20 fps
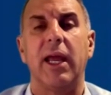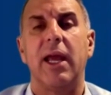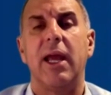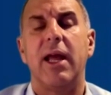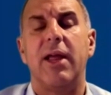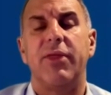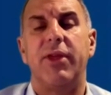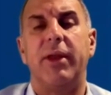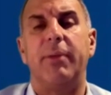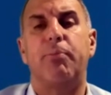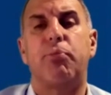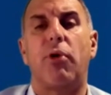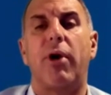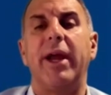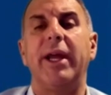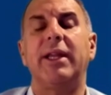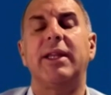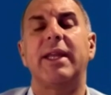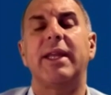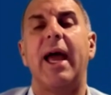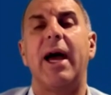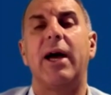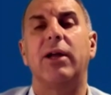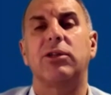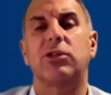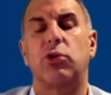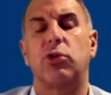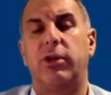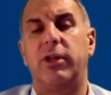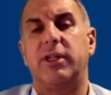That breakdown, sort
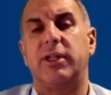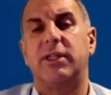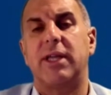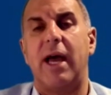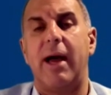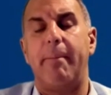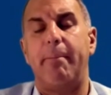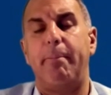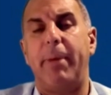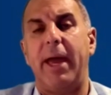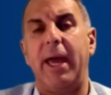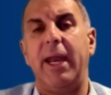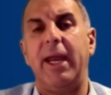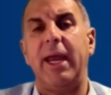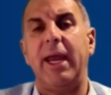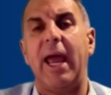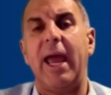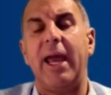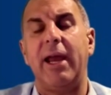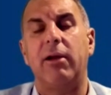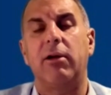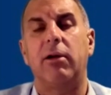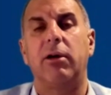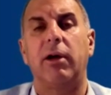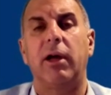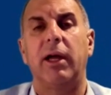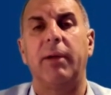of the Tom Petty angle,